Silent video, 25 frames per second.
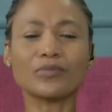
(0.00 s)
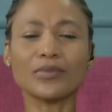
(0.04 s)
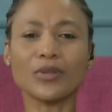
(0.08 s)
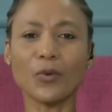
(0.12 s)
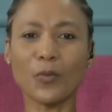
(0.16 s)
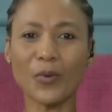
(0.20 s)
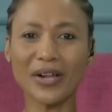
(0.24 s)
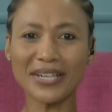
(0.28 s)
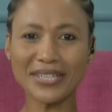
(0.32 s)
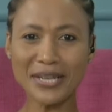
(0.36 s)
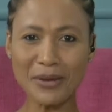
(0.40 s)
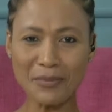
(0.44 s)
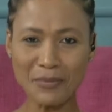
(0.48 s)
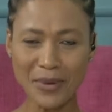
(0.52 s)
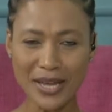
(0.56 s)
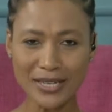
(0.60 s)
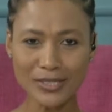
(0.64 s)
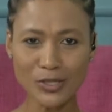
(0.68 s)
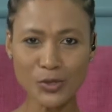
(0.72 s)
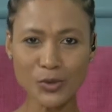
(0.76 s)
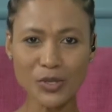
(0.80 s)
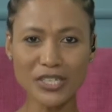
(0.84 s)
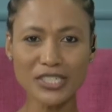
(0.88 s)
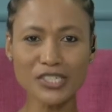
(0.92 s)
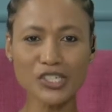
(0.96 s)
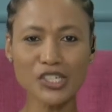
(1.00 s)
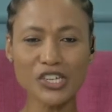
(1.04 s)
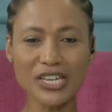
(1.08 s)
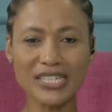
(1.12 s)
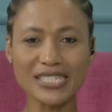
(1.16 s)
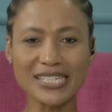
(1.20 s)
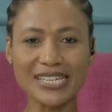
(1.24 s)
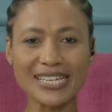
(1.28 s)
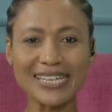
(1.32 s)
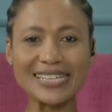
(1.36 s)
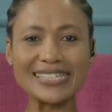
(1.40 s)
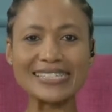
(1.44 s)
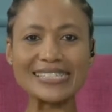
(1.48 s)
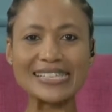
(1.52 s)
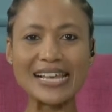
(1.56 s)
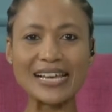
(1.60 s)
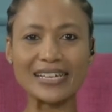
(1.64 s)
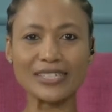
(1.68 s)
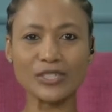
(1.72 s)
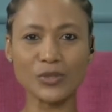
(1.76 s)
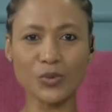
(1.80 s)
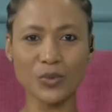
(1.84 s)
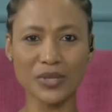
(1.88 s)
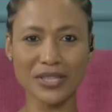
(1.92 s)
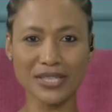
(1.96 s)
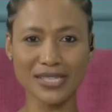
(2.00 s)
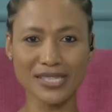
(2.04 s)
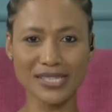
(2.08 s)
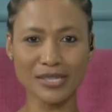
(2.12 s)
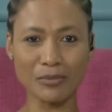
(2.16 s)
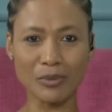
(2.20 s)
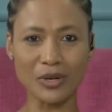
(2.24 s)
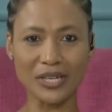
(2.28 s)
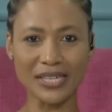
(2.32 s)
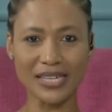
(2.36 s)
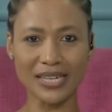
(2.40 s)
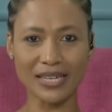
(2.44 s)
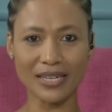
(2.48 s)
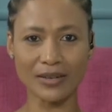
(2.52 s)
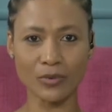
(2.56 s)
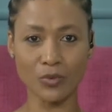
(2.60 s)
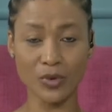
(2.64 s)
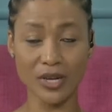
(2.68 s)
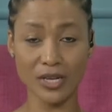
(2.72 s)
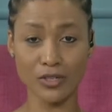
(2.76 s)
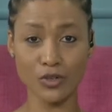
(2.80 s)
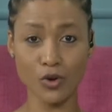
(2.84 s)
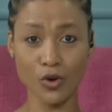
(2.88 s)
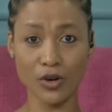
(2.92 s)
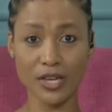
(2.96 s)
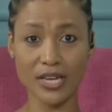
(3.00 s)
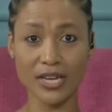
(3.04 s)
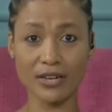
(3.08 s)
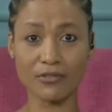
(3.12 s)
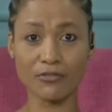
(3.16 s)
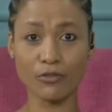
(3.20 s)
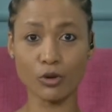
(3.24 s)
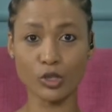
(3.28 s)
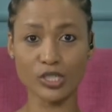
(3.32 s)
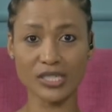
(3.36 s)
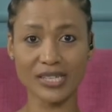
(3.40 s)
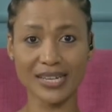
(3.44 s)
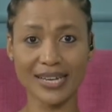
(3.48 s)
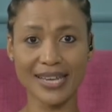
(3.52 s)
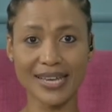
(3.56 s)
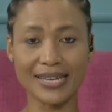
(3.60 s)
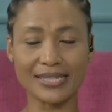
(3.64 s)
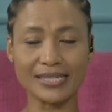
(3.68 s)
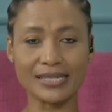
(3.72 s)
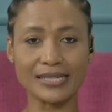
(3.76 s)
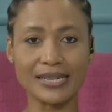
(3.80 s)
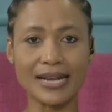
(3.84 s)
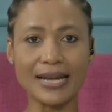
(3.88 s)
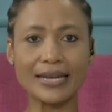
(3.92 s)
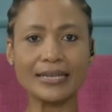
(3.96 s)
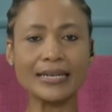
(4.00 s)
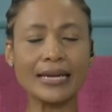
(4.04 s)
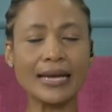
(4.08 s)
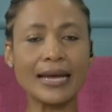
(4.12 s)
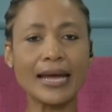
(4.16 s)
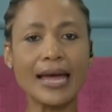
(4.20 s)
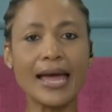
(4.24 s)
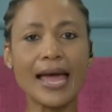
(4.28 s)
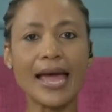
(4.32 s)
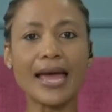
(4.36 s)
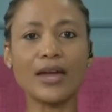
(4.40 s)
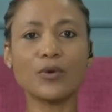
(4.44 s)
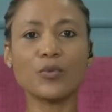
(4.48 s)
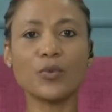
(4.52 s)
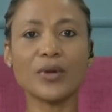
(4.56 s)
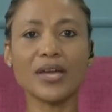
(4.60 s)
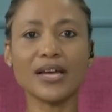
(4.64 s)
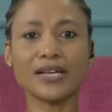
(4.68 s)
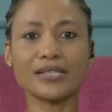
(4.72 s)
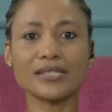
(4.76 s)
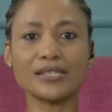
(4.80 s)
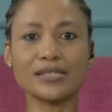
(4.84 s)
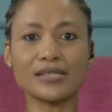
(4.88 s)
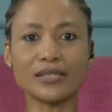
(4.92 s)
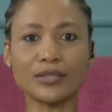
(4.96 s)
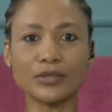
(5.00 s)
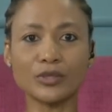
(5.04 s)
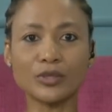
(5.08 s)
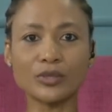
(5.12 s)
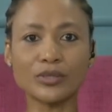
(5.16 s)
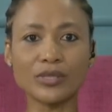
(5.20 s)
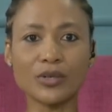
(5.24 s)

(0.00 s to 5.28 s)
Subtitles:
Welcome back to Initiating Insight with Sibongile. We are talking foster care today, and we are still